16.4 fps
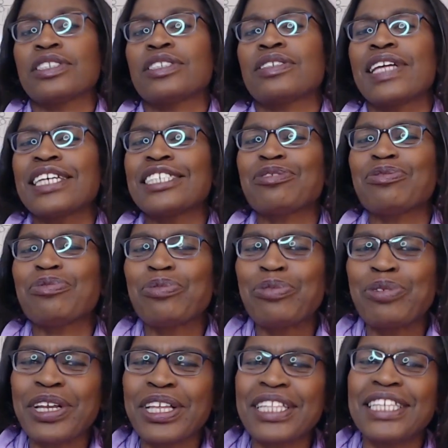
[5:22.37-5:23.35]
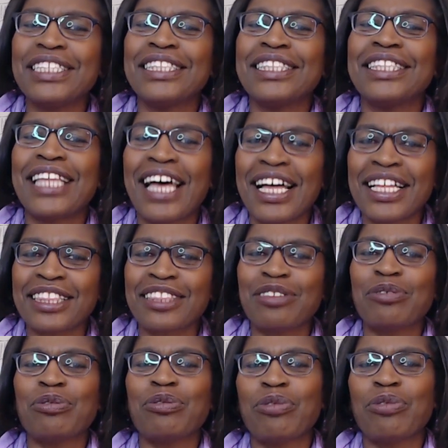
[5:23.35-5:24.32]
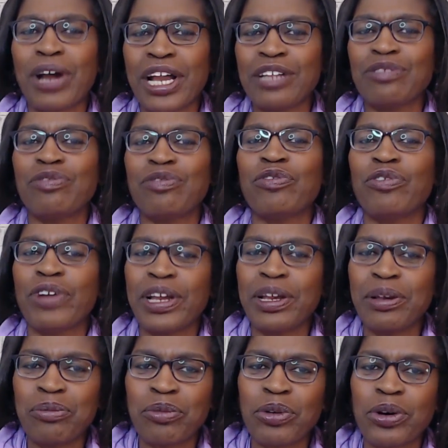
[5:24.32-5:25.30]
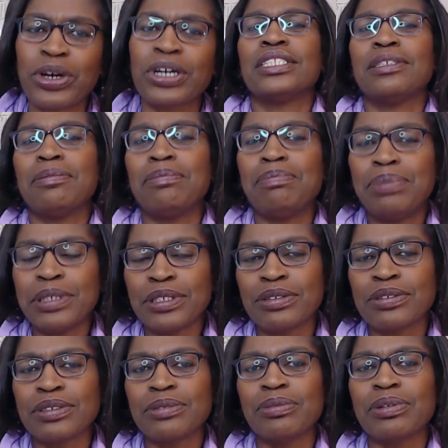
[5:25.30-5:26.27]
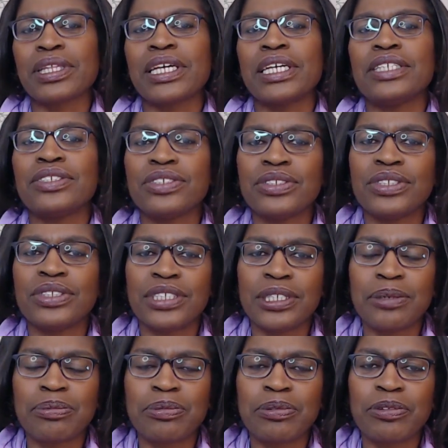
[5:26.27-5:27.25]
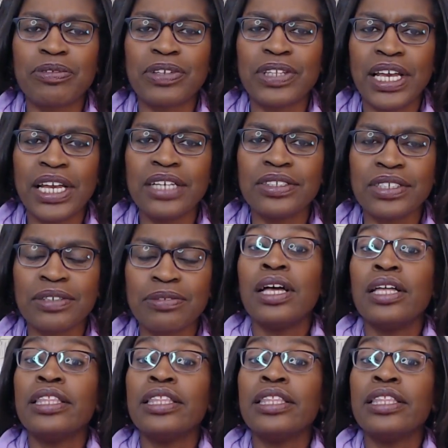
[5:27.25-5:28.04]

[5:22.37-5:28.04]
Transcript: So that's really not the right framework to build a relationship with an agent.